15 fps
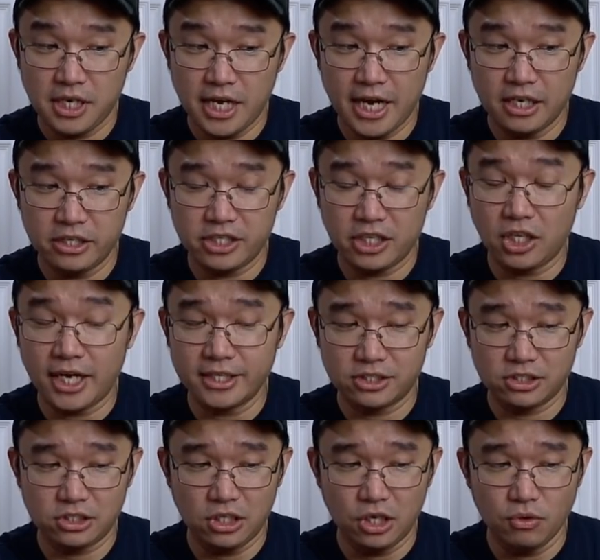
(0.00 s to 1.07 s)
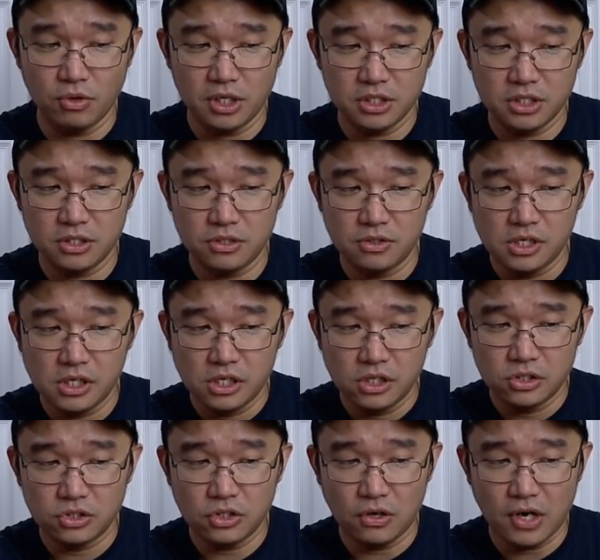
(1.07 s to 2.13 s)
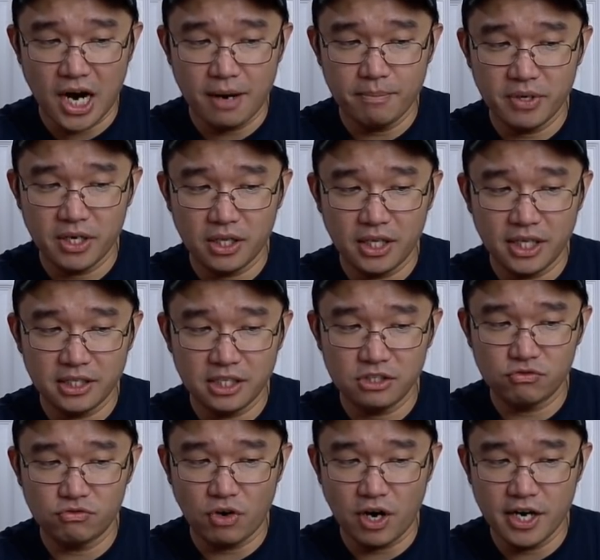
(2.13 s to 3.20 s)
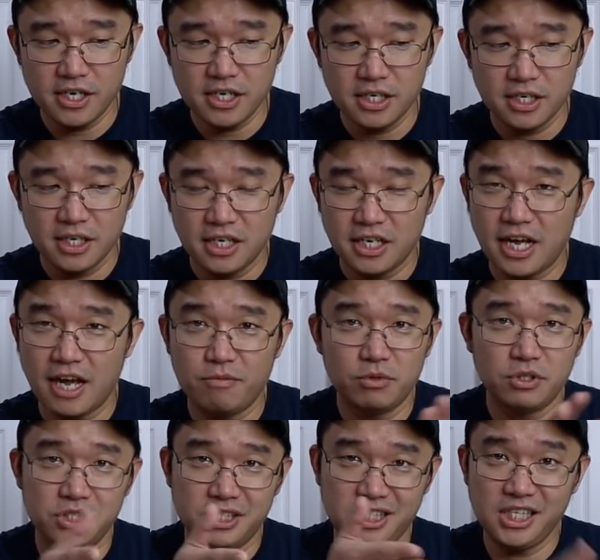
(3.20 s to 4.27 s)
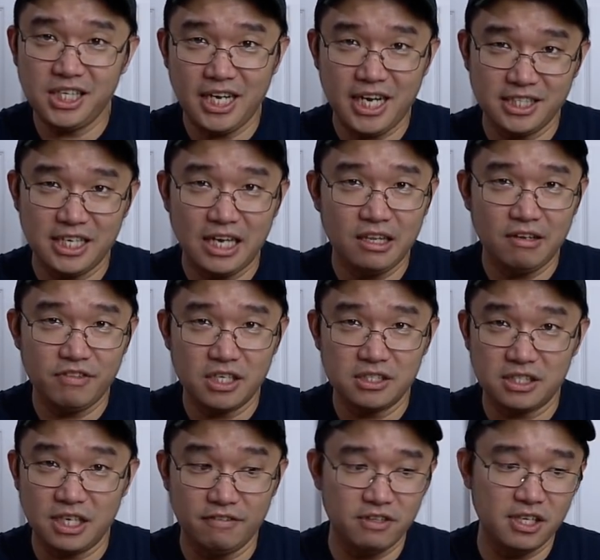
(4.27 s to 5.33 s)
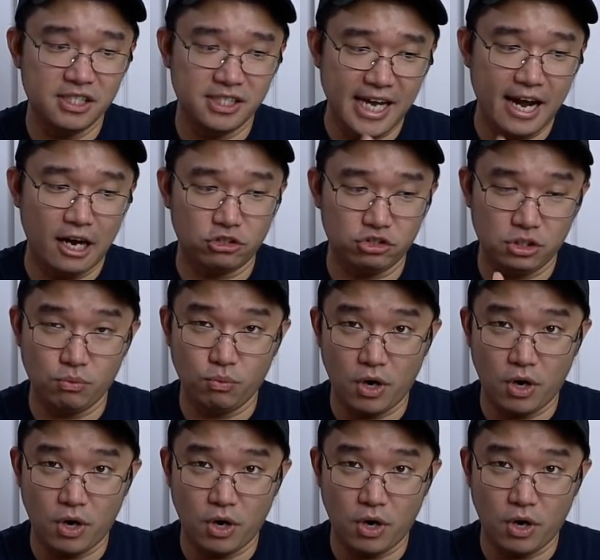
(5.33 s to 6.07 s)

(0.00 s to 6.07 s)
And it's a lot slower too. So I'm going to let this run and we'll see it at the end of this if this actually